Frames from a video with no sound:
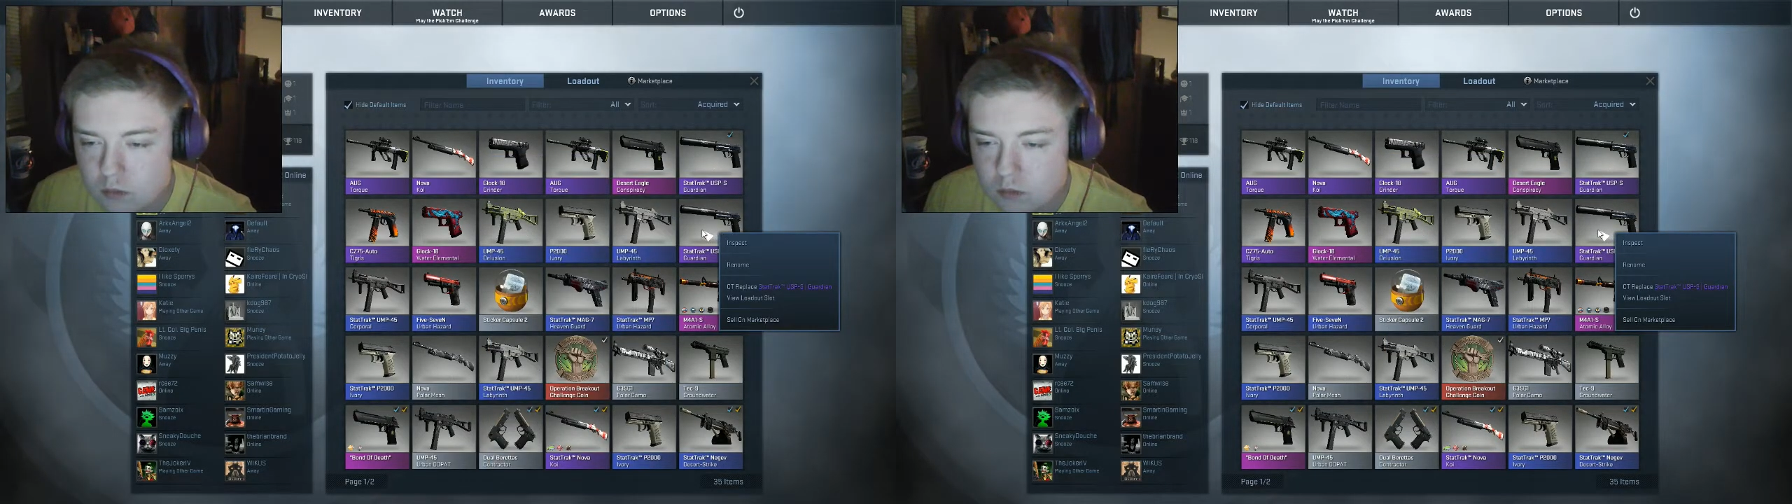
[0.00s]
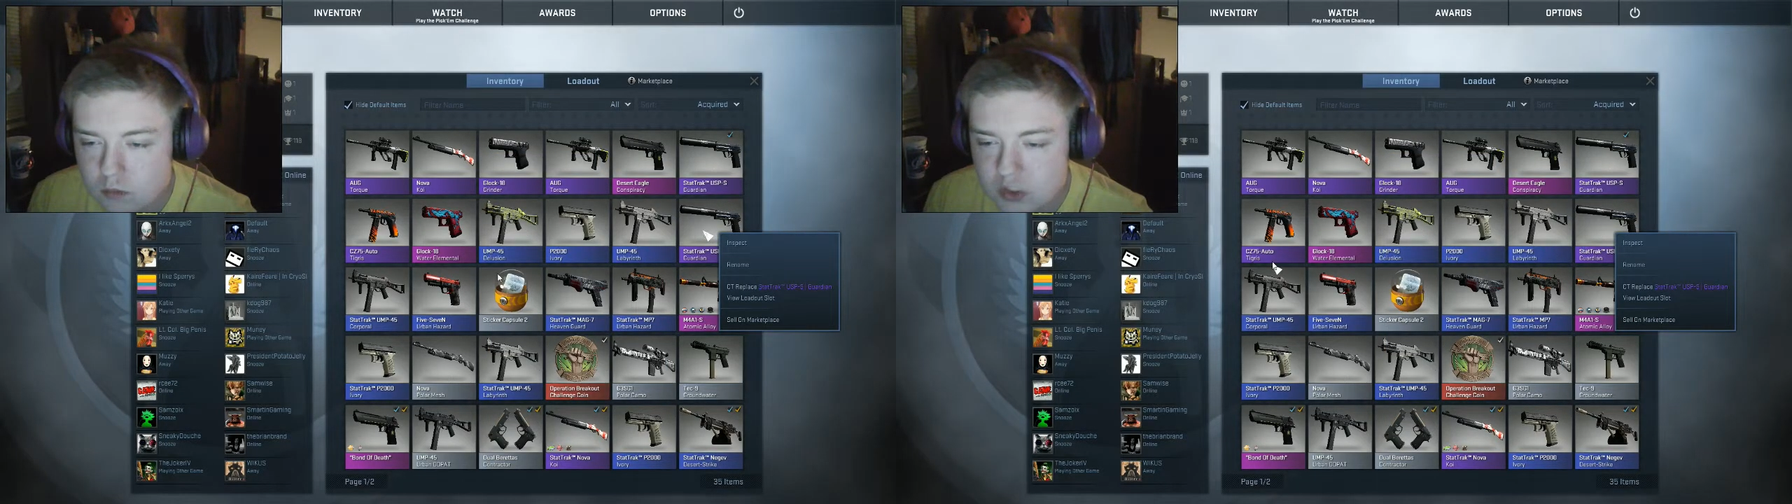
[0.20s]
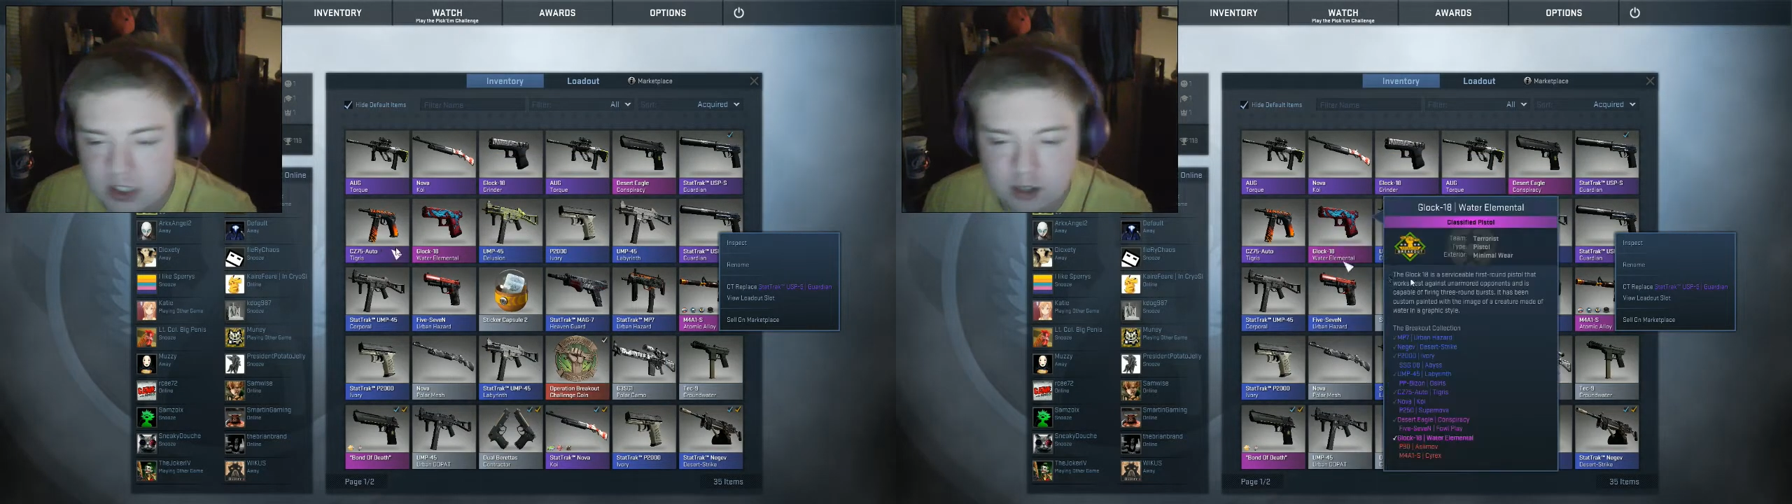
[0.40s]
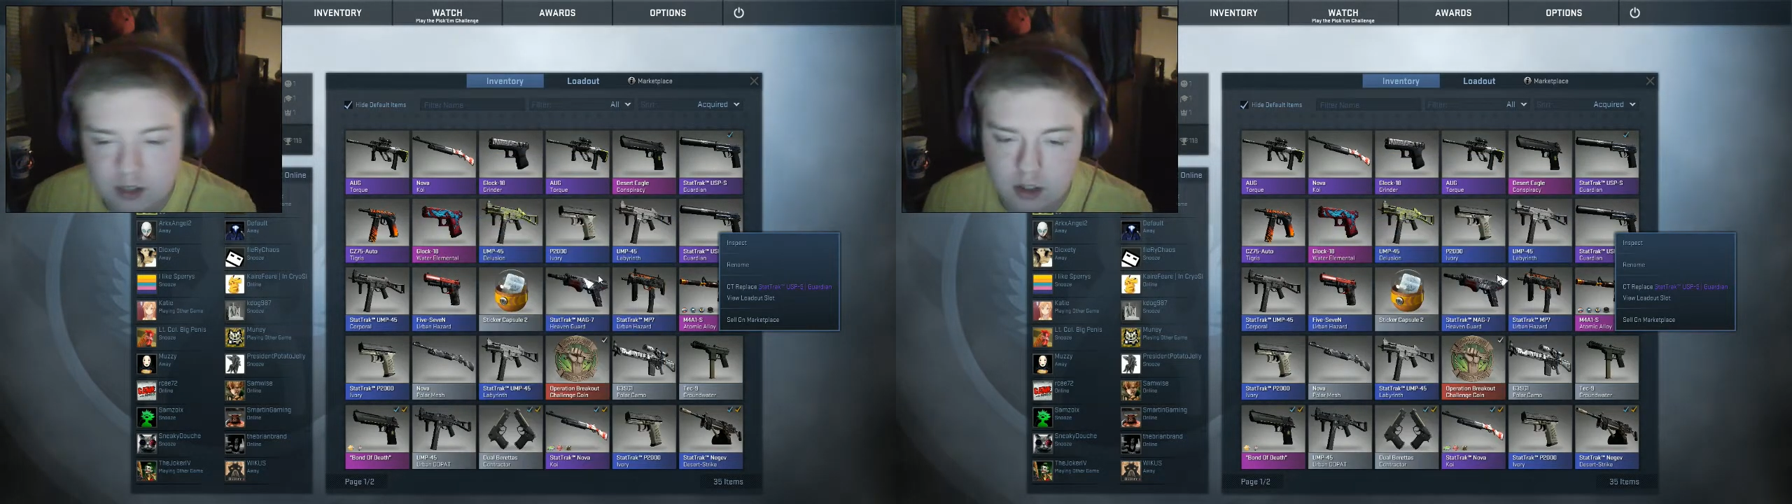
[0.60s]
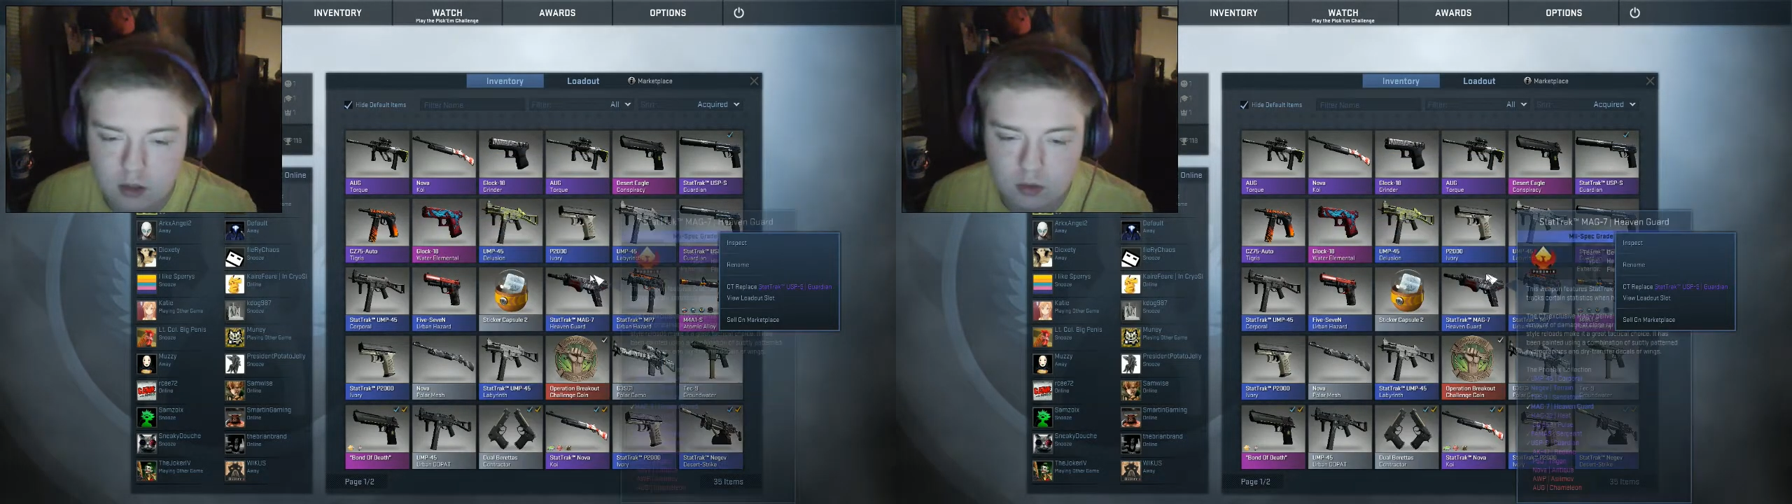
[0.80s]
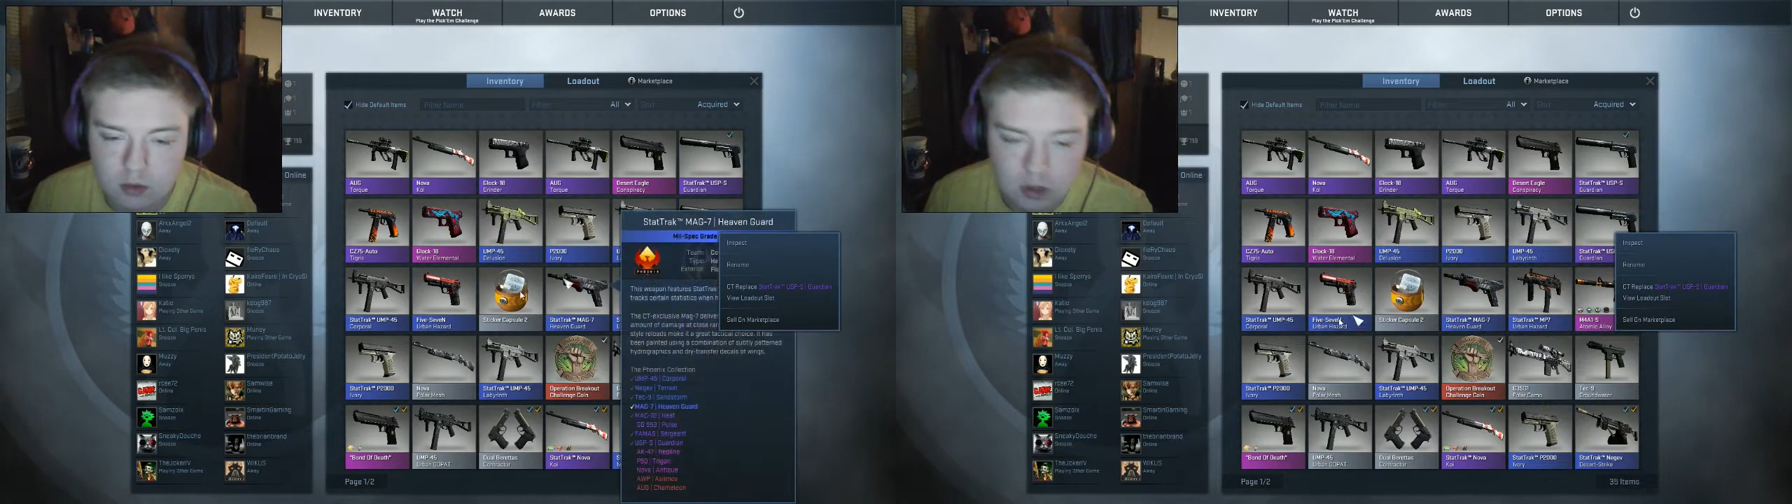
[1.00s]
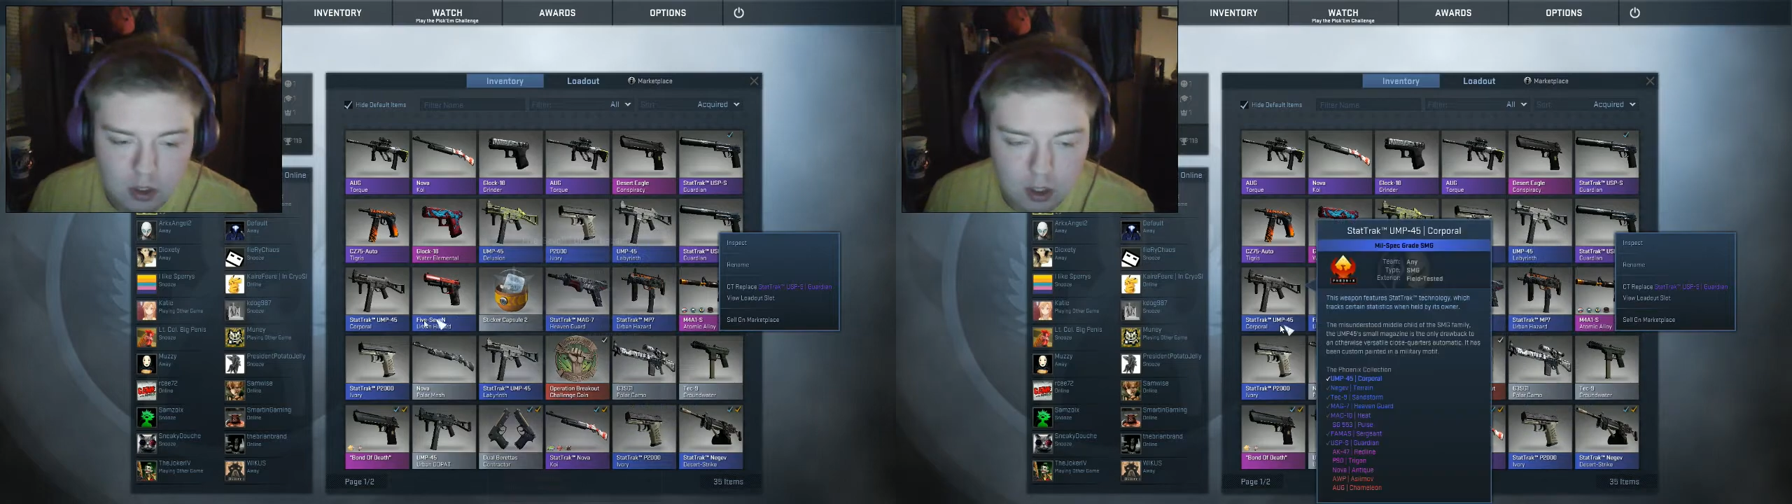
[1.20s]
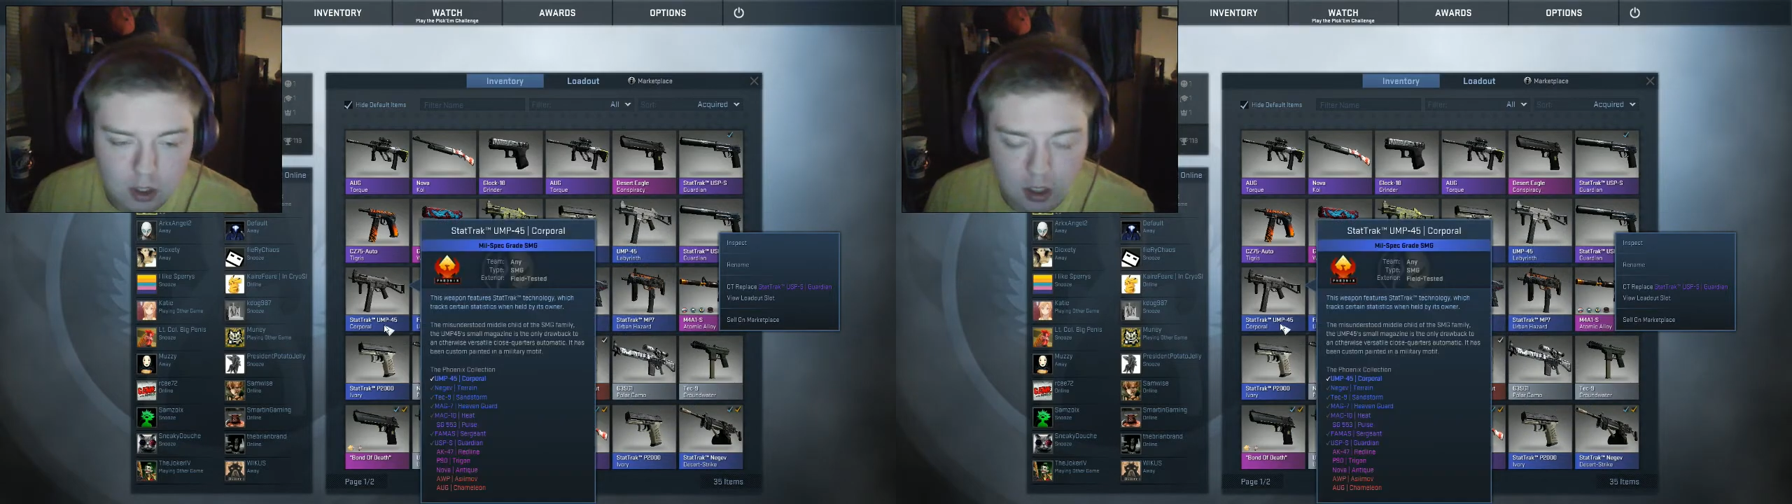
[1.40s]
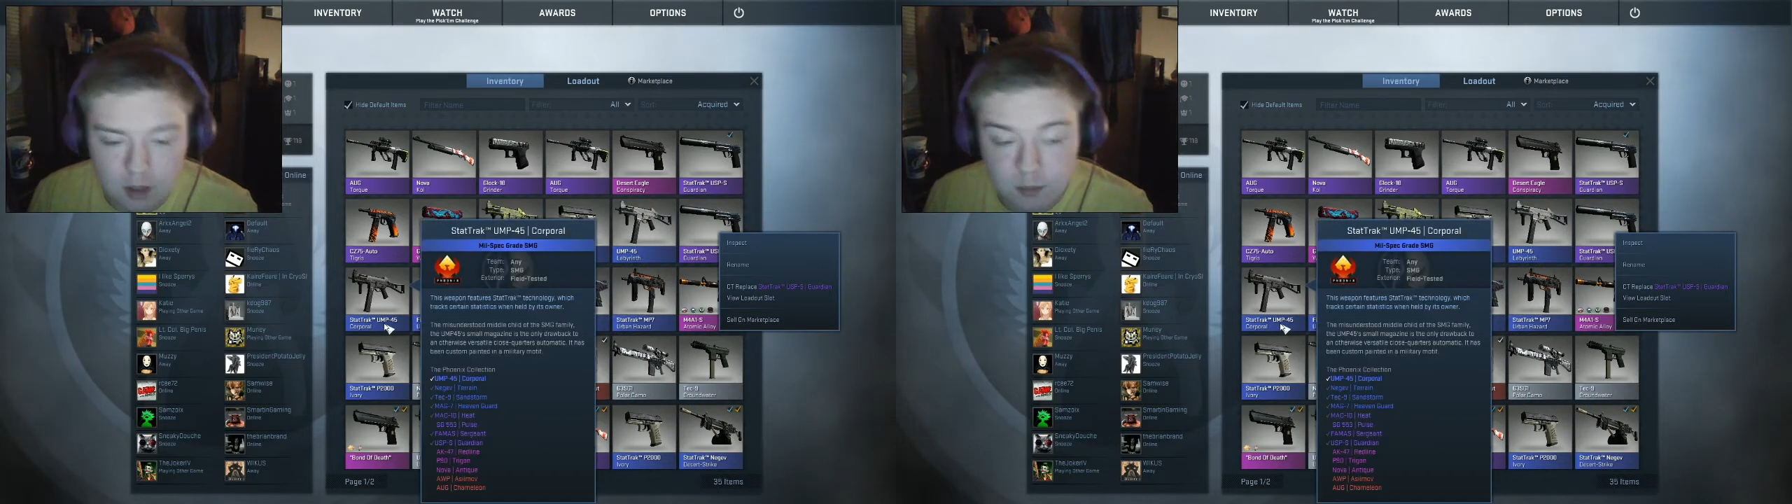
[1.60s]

stat checker. Um,